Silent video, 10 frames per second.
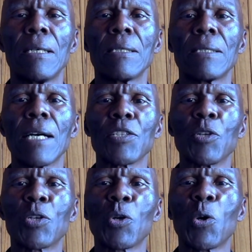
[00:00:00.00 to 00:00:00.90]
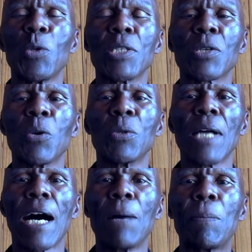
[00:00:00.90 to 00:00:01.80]
does not always hold
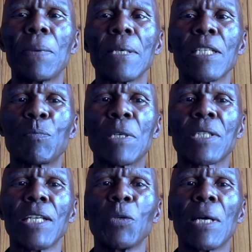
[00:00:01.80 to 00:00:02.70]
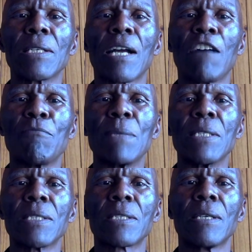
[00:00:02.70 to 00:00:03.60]
up, especially when
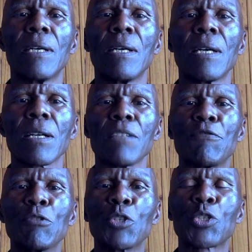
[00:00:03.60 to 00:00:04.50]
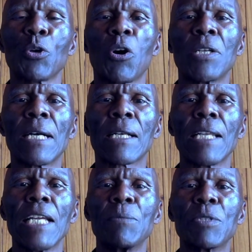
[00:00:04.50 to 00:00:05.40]
governments refuse to honor
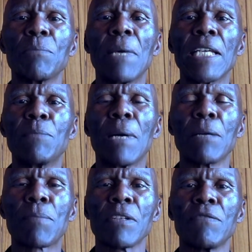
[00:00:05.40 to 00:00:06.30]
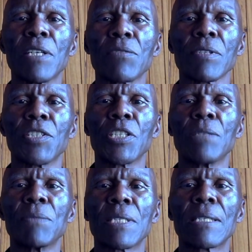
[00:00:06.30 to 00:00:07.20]
claims made by previous
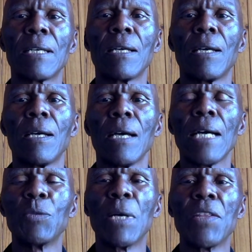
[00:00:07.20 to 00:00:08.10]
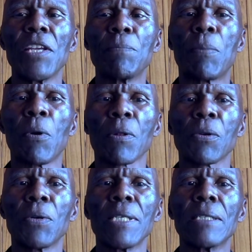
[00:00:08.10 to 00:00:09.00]
regimes and when they
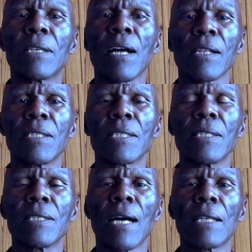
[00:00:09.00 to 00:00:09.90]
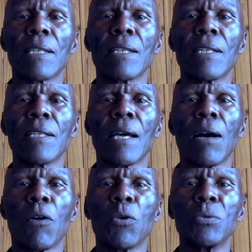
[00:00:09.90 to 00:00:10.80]
borrow in currencies other than their own.